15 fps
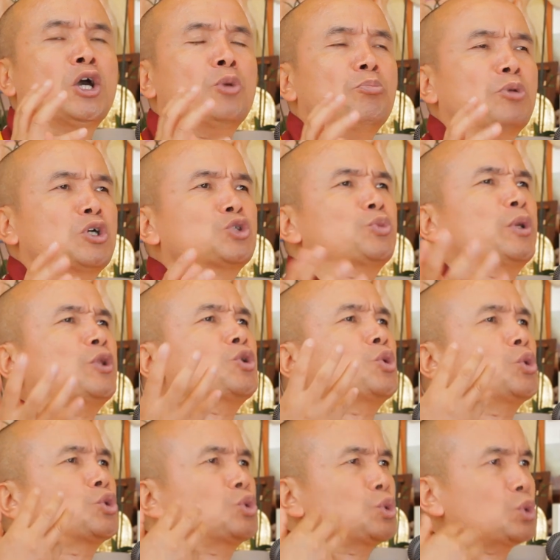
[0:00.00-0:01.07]
Because when you go
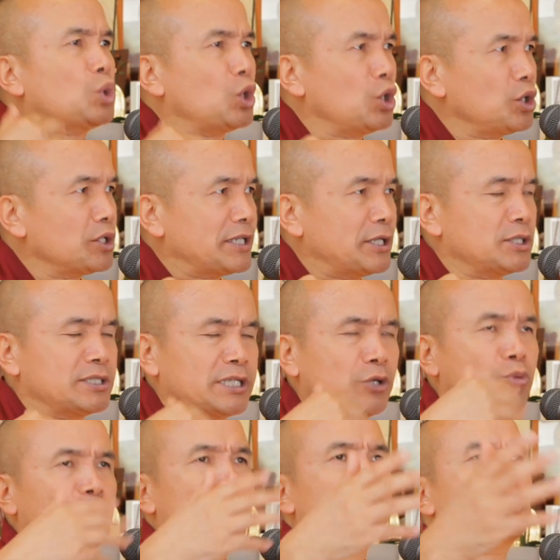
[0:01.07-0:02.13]

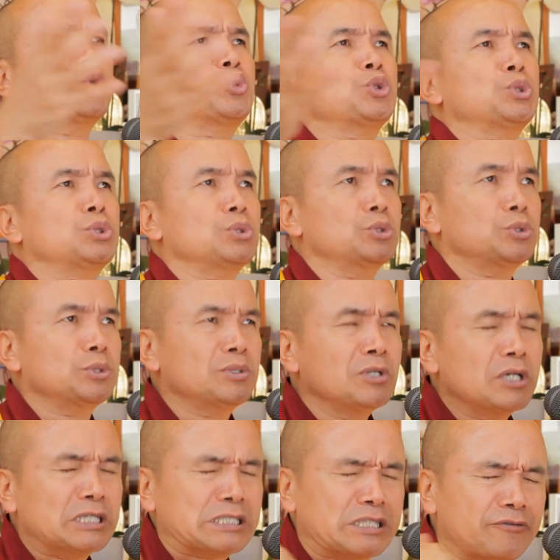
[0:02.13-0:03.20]
through
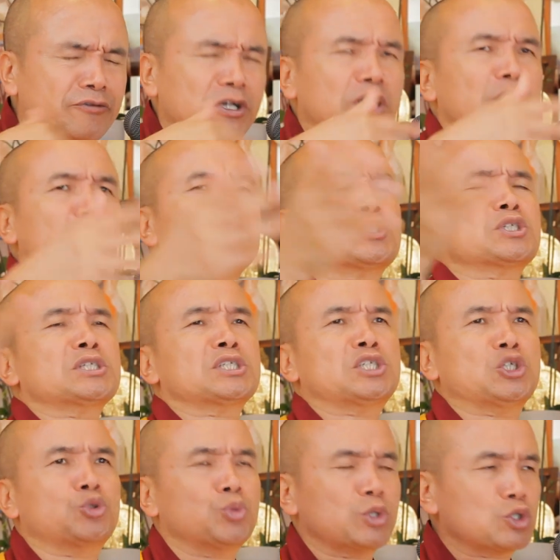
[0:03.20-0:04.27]
difficult
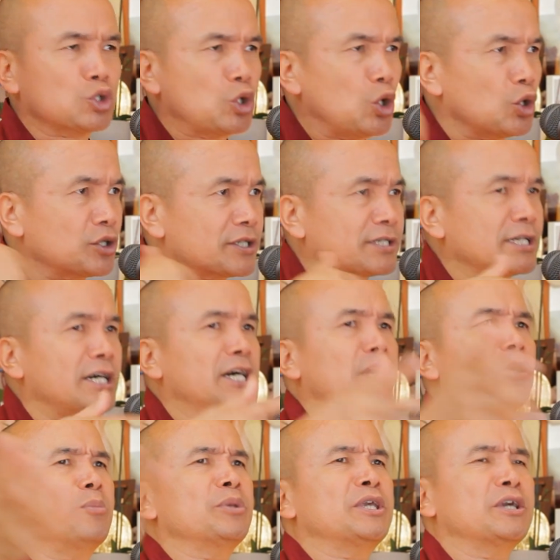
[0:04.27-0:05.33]
situation all the
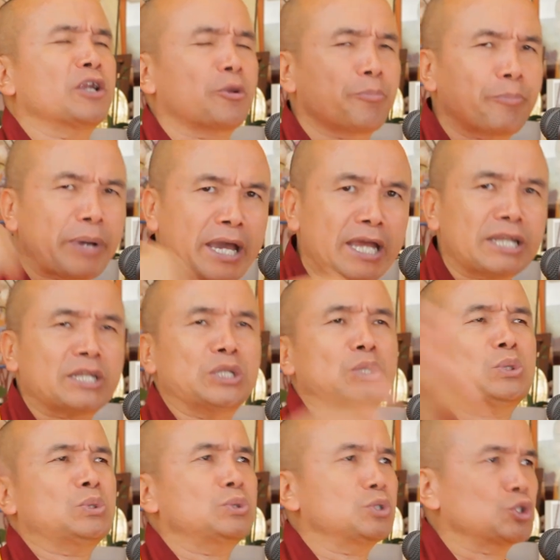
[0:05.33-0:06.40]
time, hearing bad
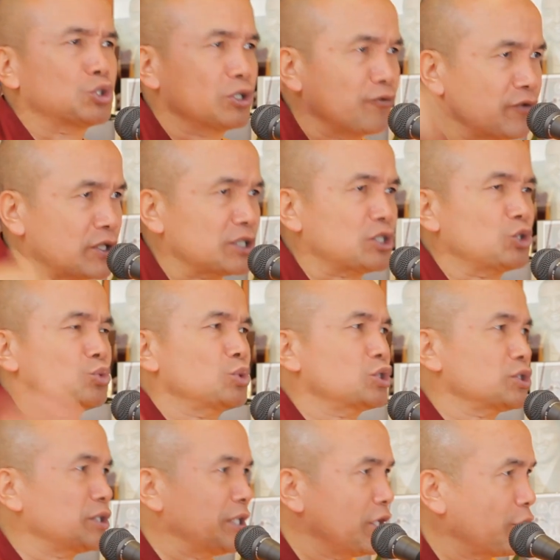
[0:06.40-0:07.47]
news, difficult
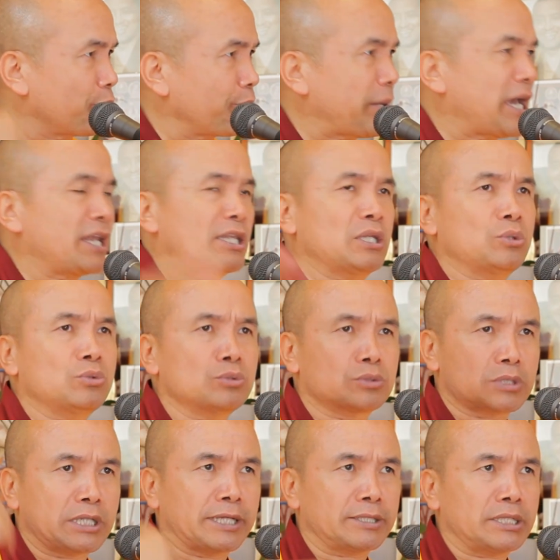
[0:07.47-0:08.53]
situation, hearing bad
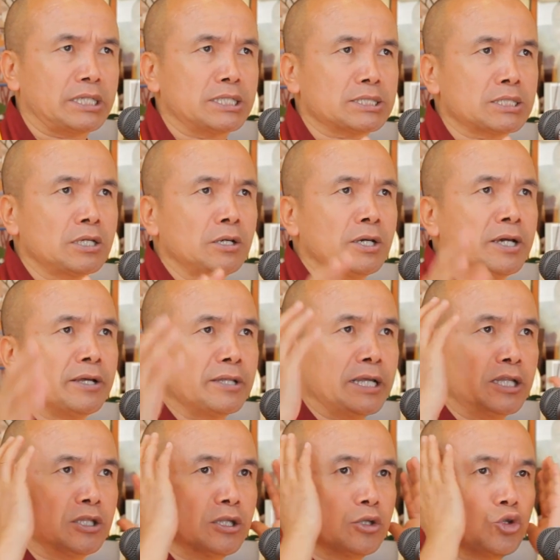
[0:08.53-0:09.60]
news like this,
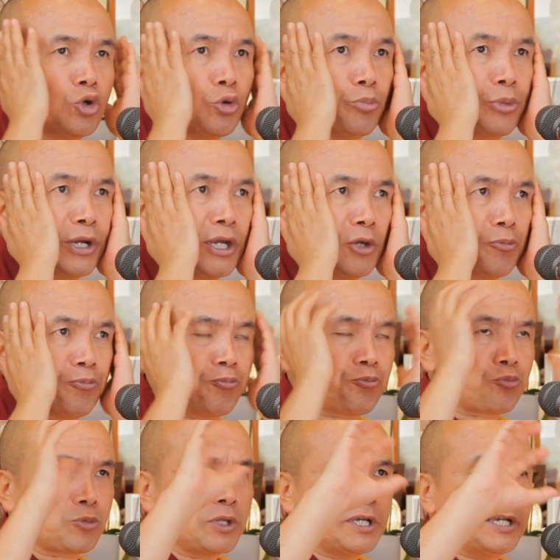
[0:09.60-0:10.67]
then your brain
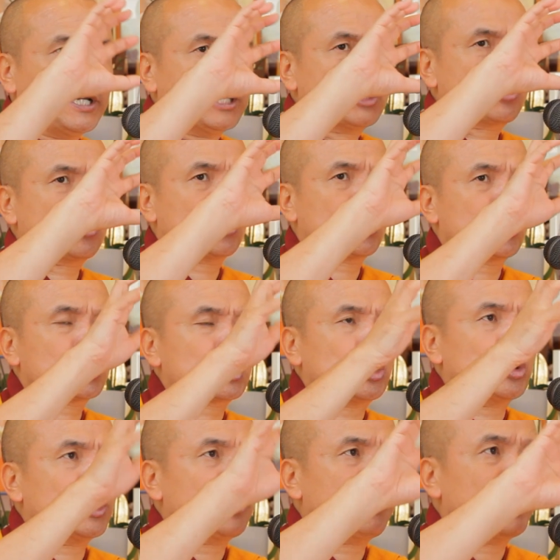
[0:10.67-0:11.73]
is
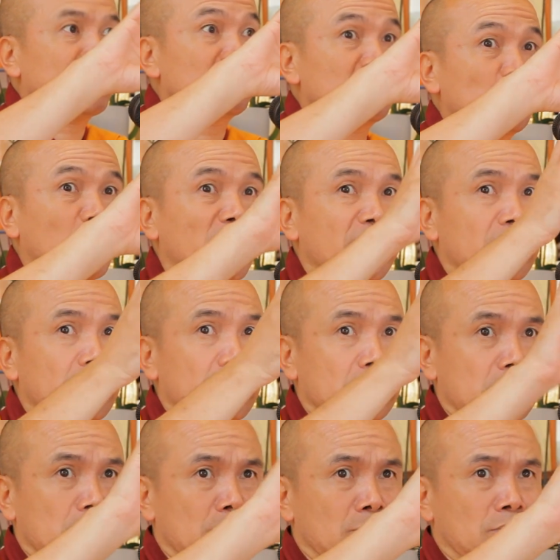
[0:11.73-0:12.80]
slowly being rewired.